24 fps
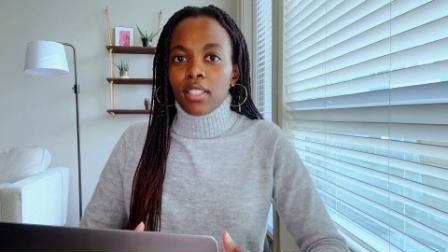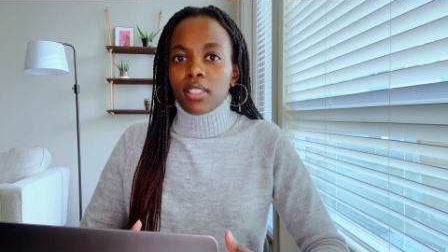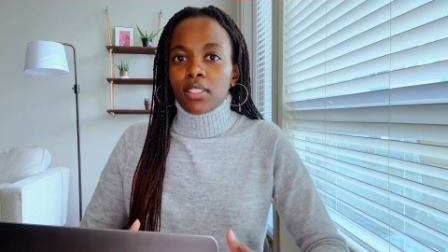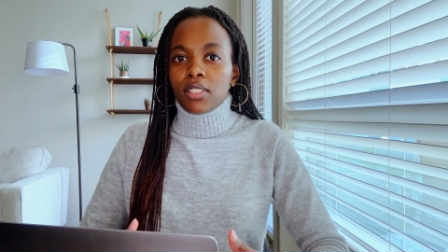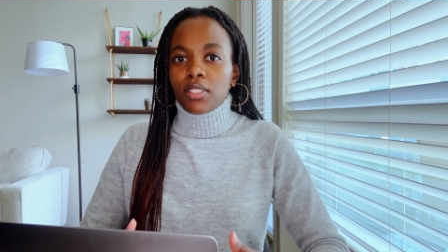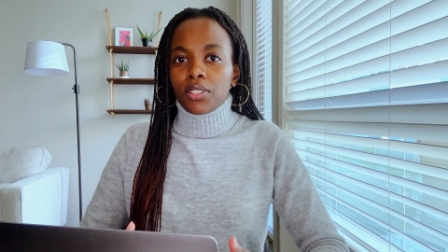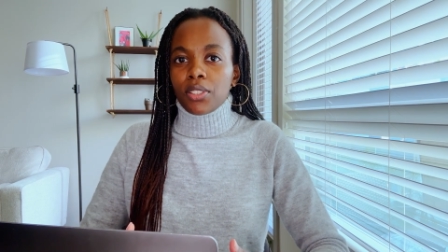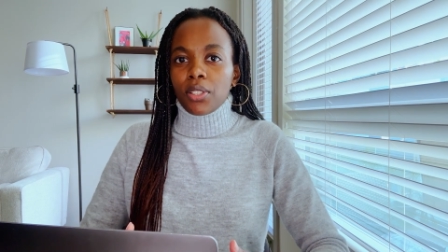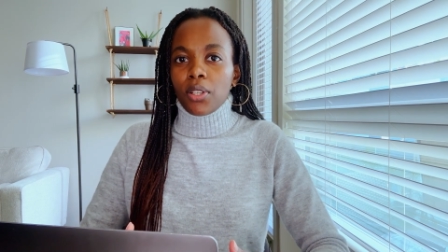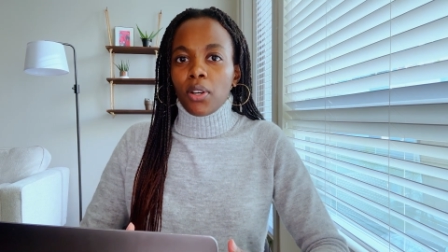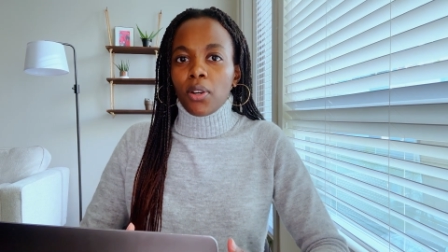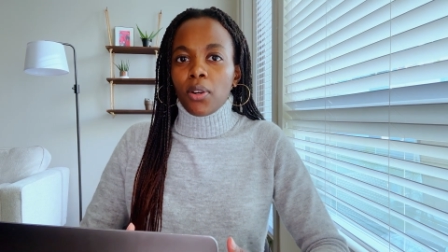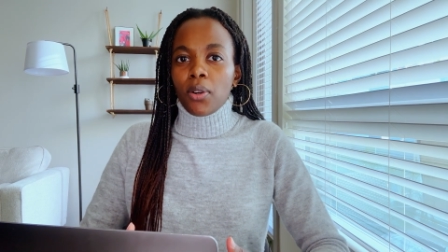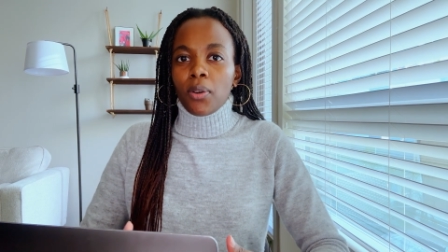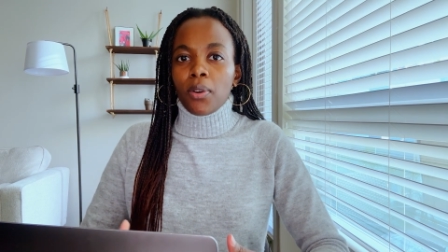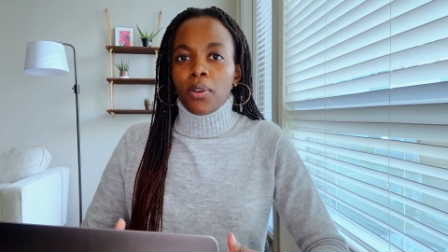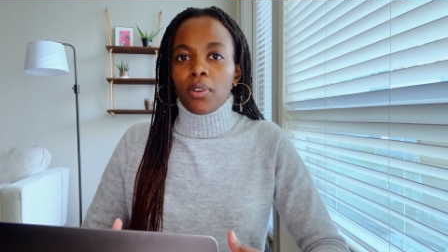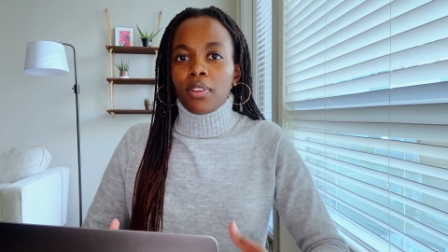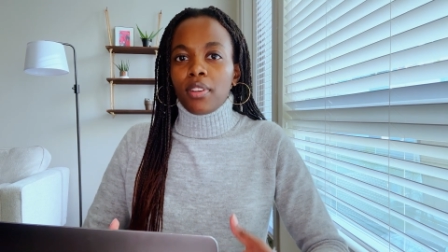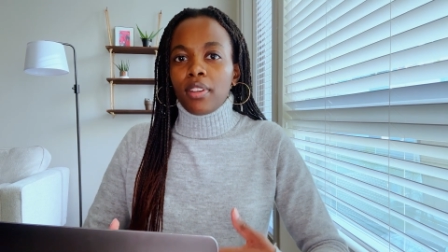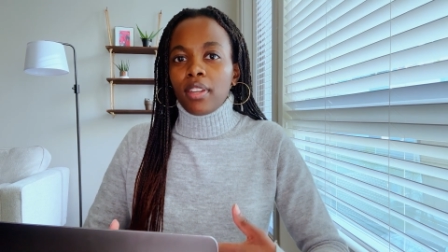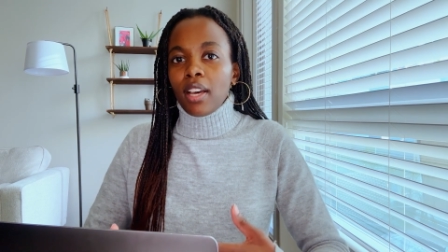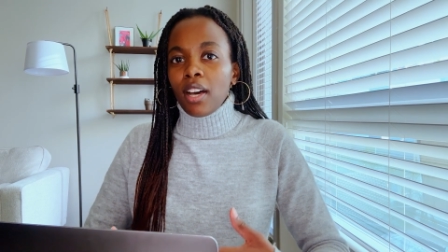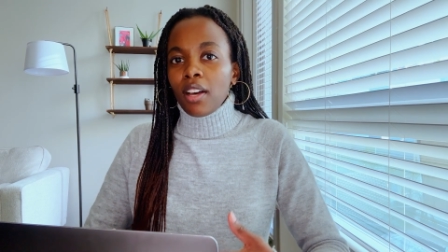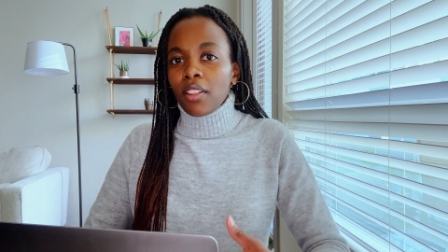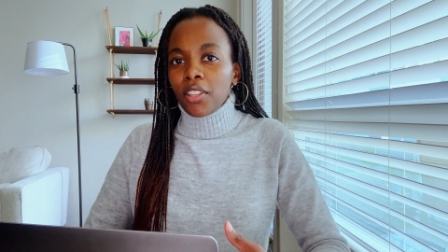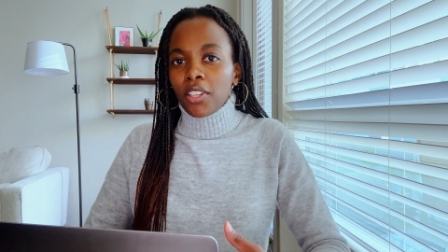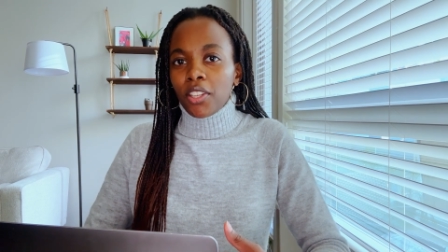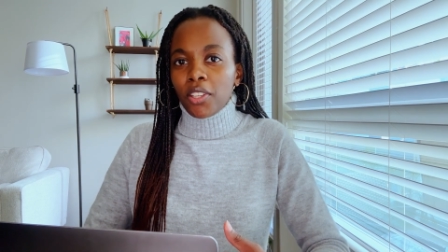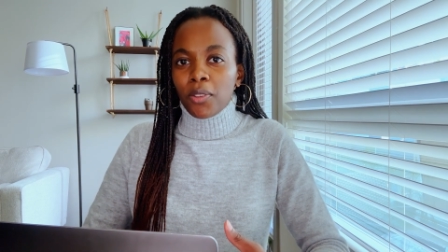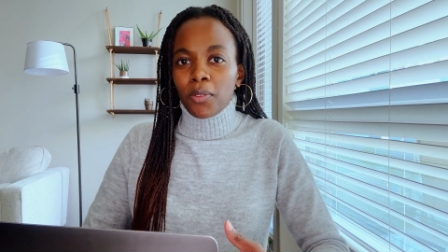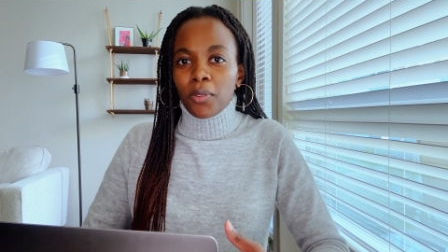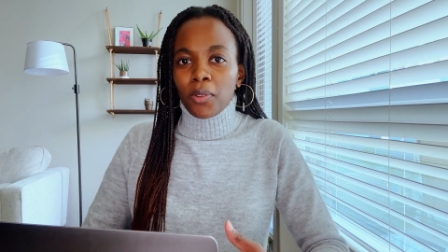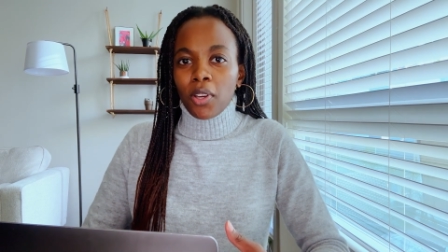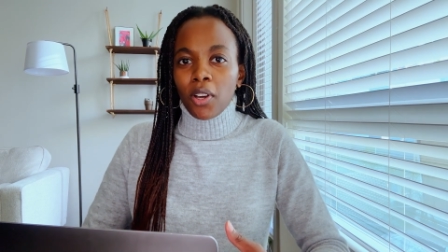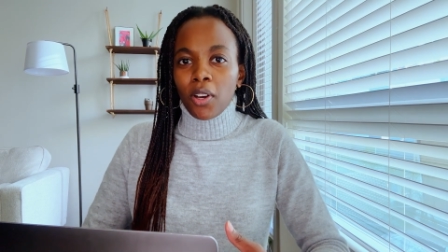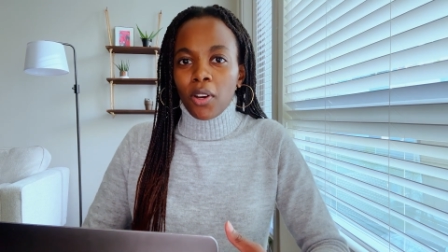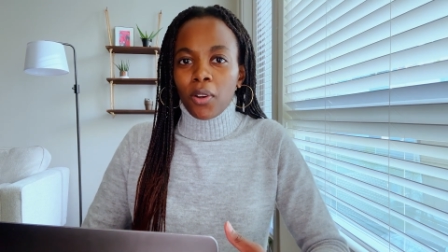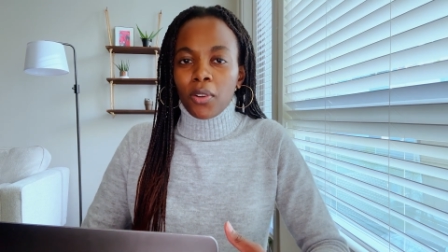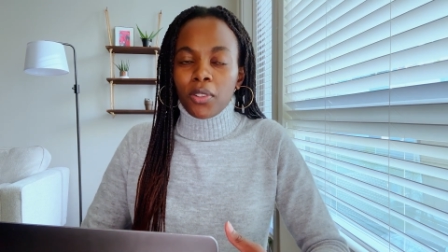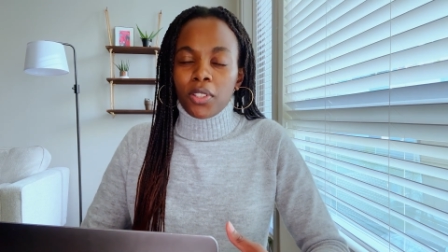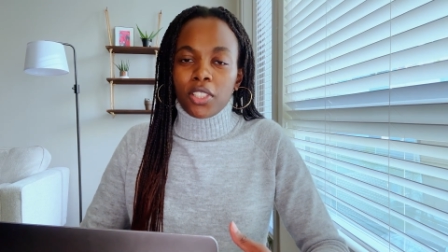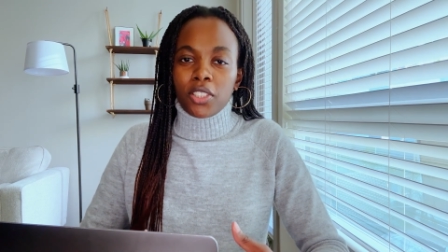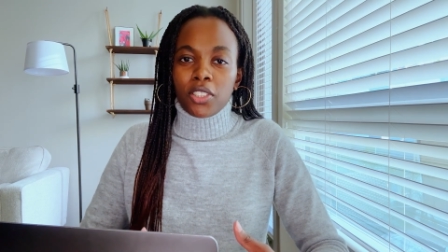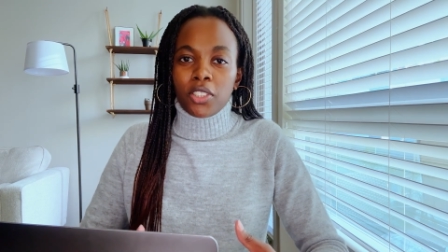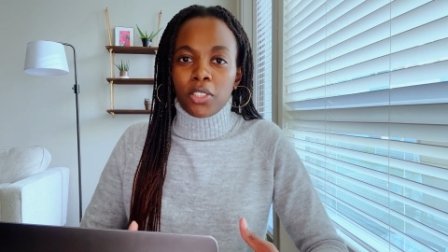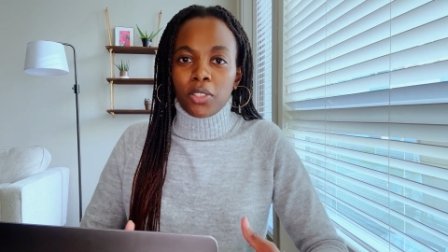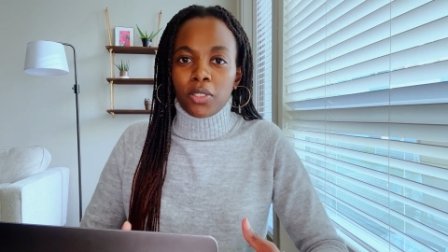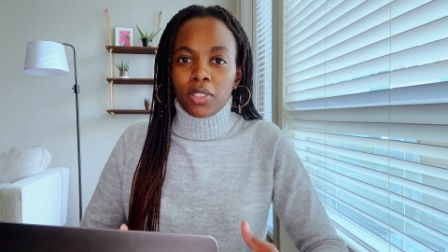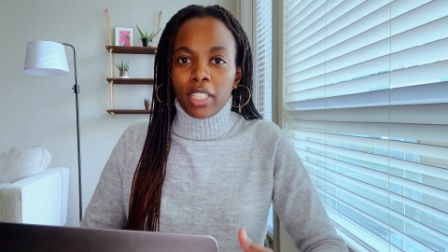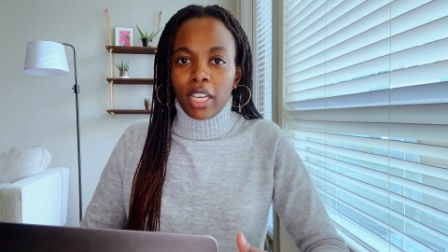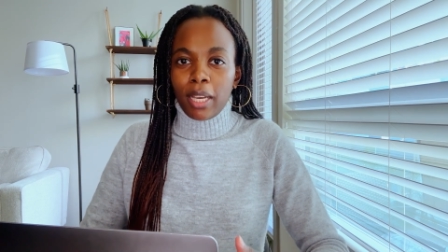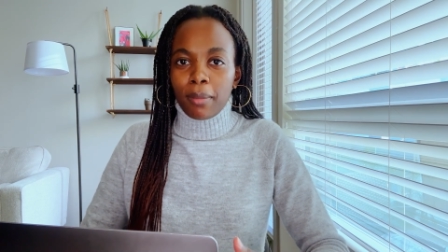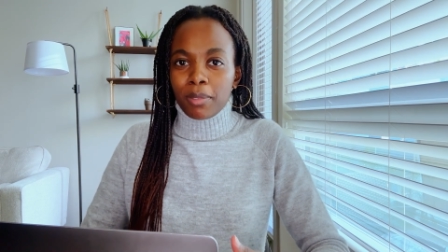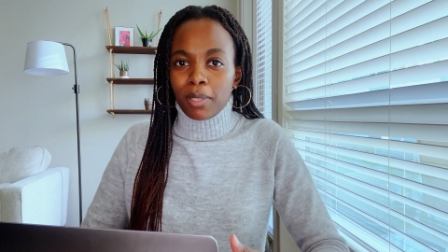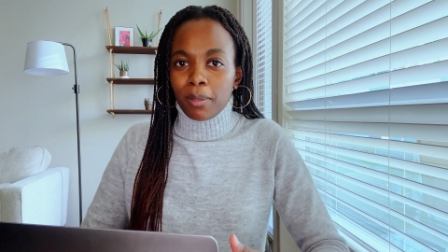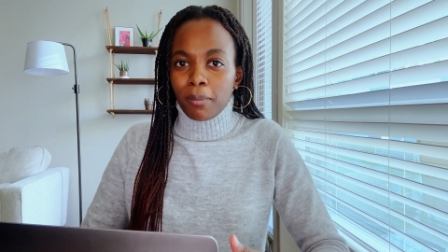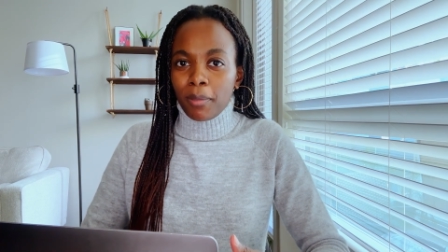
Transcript: So now that you know the two types